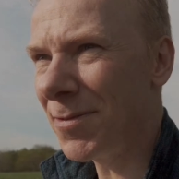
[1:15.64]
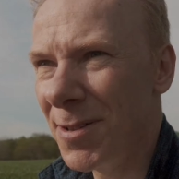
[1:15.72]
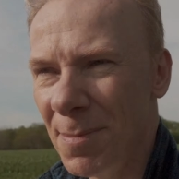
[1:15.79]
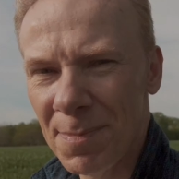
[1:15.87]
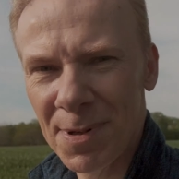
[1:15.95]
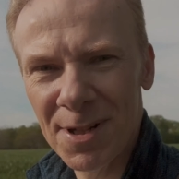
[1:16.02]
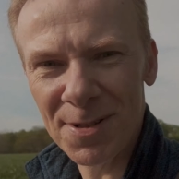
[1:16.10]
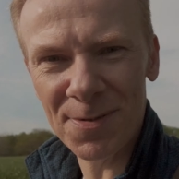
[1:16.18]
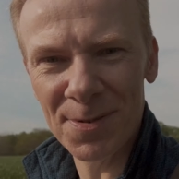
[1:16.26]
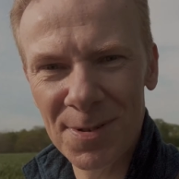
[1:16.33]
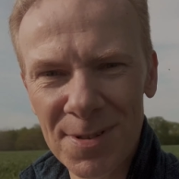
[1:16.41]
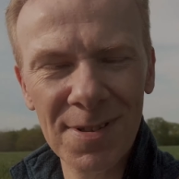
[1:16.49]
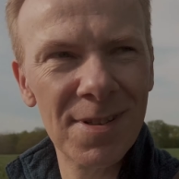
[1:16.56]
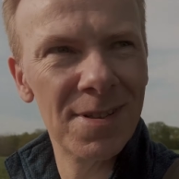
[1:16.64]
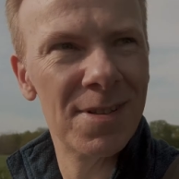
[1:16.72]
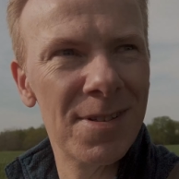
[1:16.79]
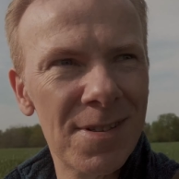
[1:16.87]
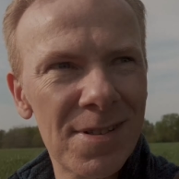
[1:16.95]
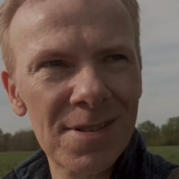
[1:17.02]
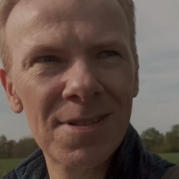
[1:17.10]
lovely and peaceful.
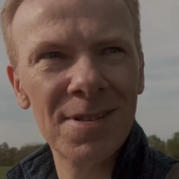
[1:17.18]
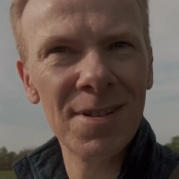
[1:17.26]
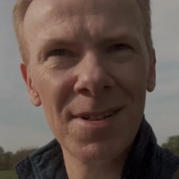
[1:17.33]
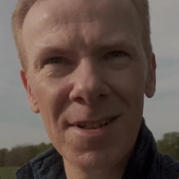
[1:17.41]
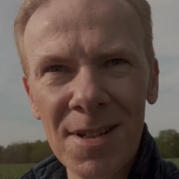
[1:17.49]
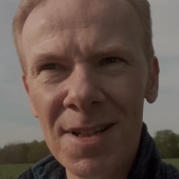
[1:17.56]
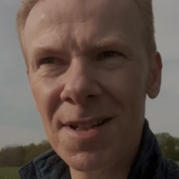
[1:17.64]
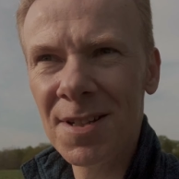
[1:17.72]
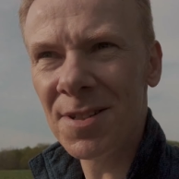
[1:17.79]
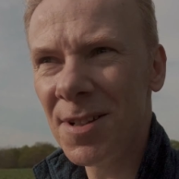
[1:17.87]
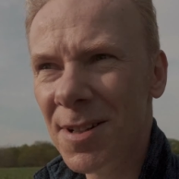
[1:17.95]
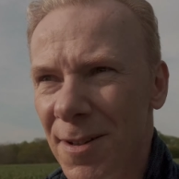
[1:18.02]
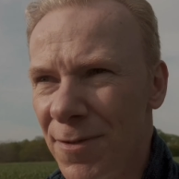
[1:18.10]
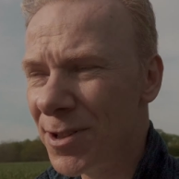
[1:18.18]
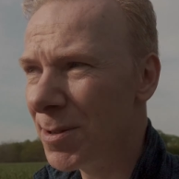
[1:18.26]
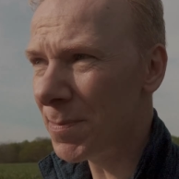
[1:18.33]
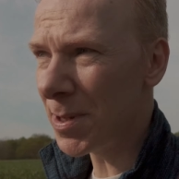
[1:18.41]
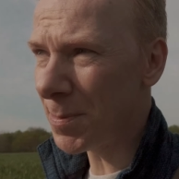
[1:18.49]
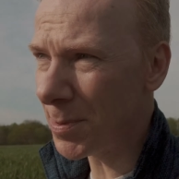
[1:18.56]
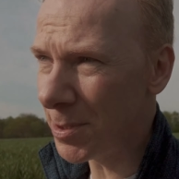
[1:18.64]
There's only a few
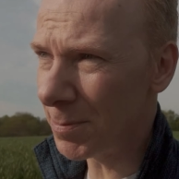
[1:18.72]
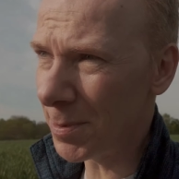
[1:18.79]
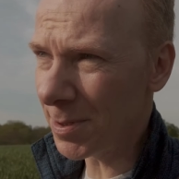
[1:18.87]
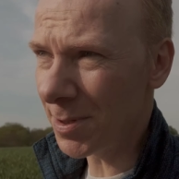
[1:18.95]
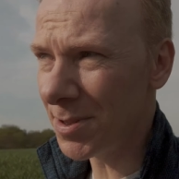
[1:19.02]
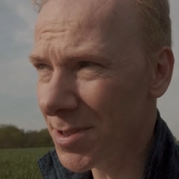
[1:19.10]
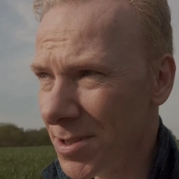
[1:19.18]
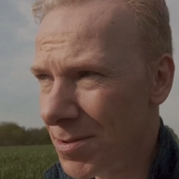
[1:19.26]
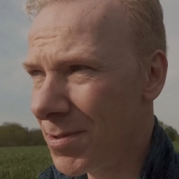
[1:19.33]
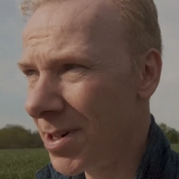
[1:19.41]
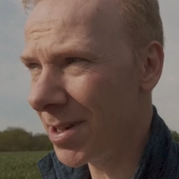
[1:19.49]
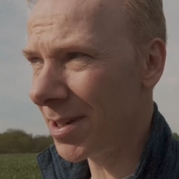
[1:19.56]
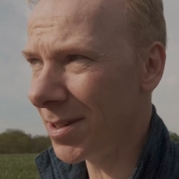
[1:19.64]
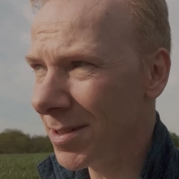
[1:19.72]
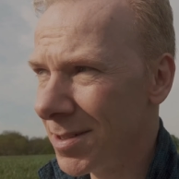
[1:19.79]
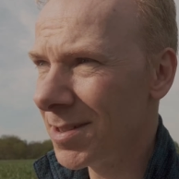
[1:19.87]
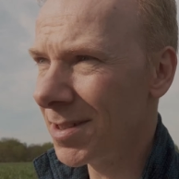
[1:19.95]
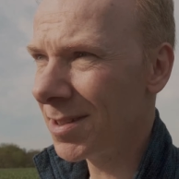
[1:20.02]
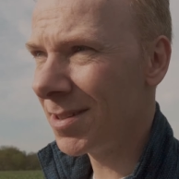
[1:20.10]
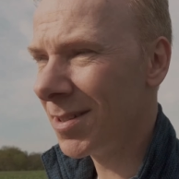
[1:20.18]
people in the woodlands right now.
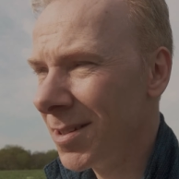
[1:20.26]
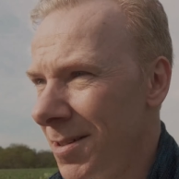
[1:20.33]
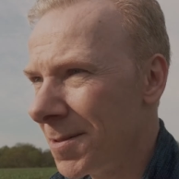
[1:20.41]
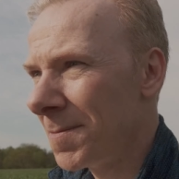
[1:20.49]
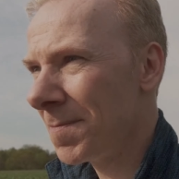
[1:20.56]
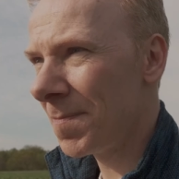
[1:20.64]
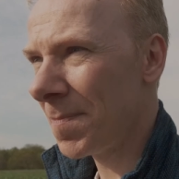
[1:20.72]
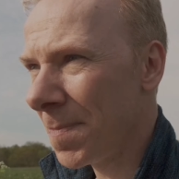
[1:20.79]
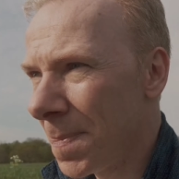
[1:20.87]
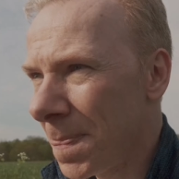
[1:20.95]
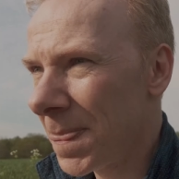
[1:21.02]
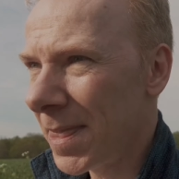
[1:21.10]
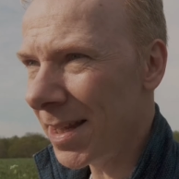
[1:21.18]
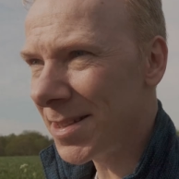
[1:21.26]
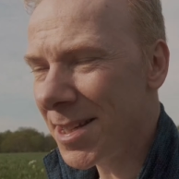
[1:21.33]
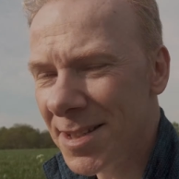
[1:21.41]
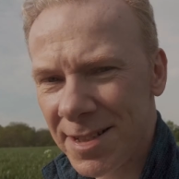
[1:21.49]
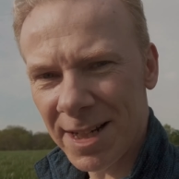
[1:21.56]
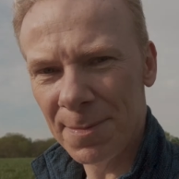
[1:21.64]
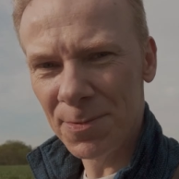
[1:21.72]
They
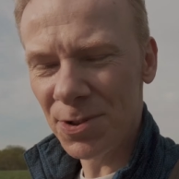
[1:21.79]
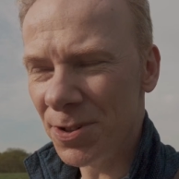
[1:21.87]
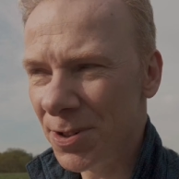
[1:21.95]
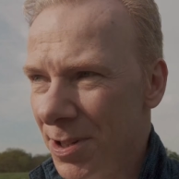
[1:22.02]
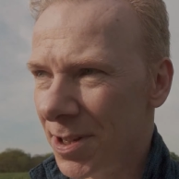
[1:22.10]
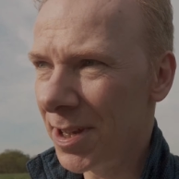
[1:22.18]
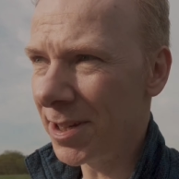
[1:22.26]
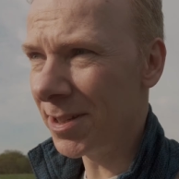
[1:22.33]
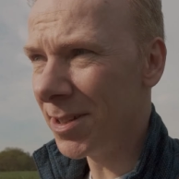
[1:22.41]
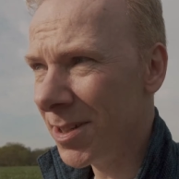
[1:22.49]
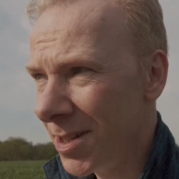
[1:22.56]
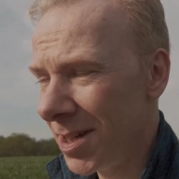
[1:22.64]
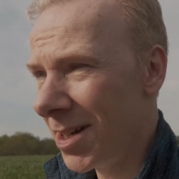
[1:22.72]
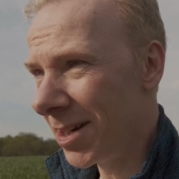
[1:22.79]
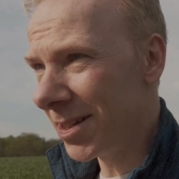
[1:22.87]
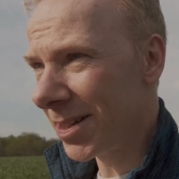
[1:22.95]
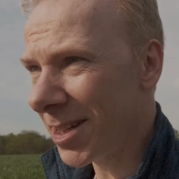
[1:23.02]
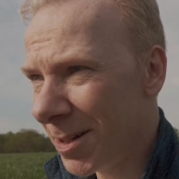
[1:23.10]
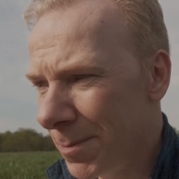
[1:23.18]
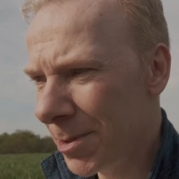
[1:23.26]
tend to come during the day. I
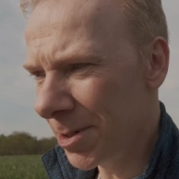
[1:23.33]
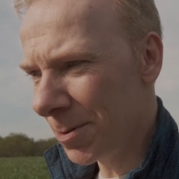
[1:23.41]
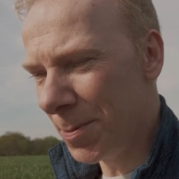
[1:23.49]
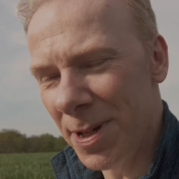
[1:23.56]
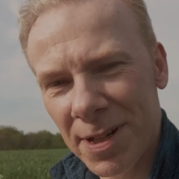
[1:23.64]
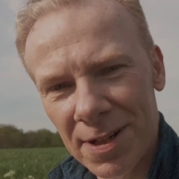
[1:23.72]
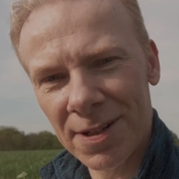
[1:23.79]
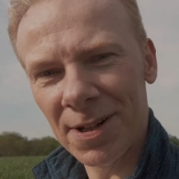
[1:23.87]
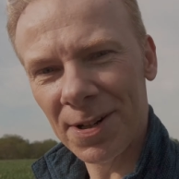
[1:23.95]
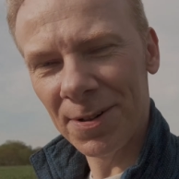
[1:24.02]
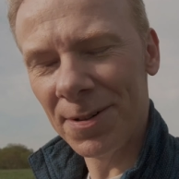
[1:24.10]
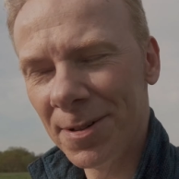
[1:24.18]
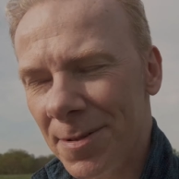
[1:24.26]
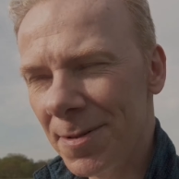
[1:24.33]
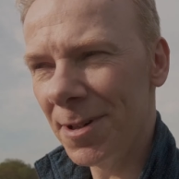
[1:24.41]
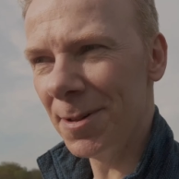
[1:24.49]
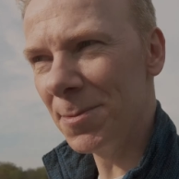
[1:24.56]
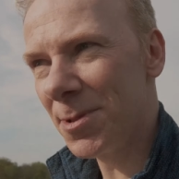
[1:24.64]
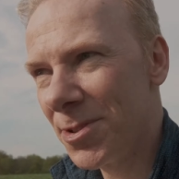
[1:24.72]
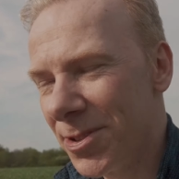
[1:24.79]
did come a week ago
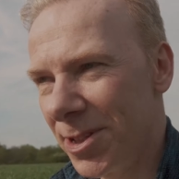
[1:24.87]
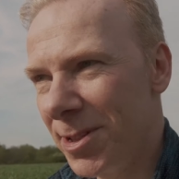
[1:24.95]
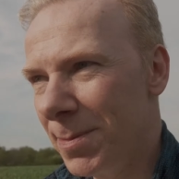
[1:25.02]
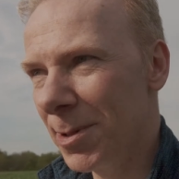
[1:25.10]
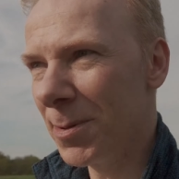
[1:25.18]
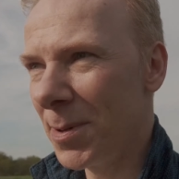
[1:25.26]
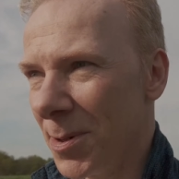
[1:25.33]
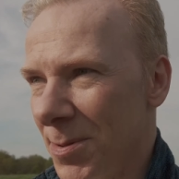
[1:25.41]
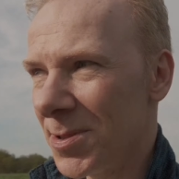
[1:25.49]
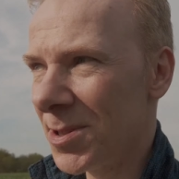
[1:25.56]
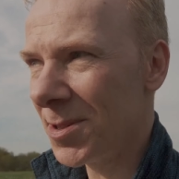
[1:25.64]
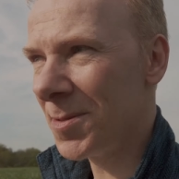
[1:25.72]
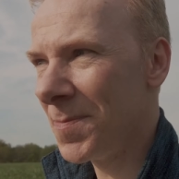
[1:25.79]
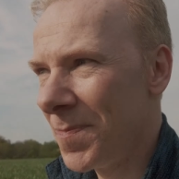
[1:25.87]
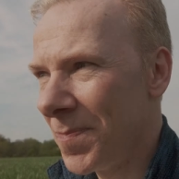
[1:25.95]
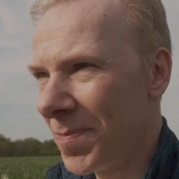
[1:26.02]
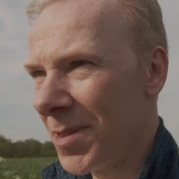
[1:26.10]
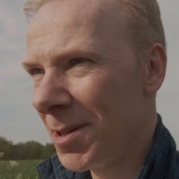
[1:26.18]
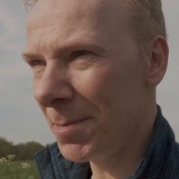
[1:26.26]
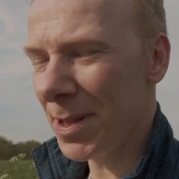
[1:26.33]
to see the bluebells,
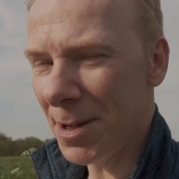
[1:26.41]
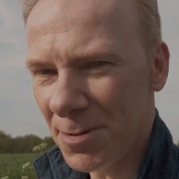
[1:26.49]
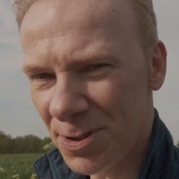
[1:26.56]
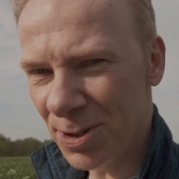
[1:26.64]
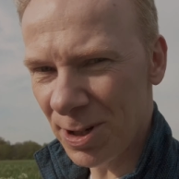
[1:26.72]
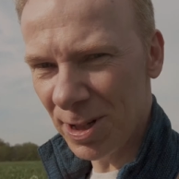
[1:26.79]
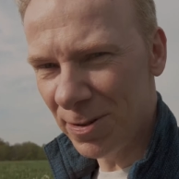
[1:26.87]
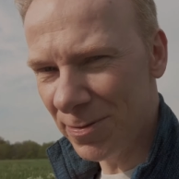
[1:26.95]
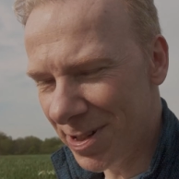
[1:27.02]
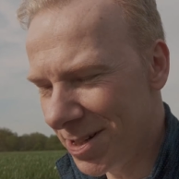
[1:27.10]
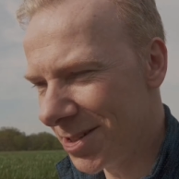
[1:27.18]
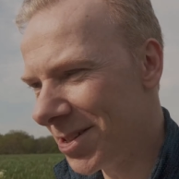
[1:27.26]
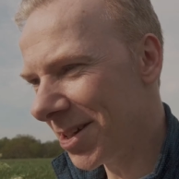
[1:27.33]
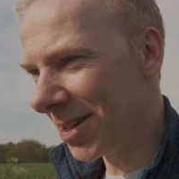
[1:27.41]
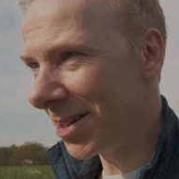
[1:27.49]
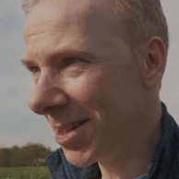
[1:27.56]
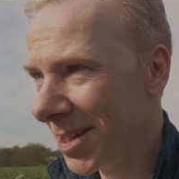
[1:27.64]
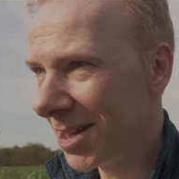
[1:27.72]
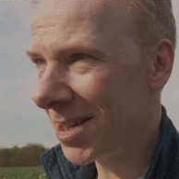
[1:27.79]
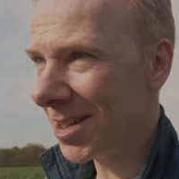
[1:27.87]
but that was earlier in the day,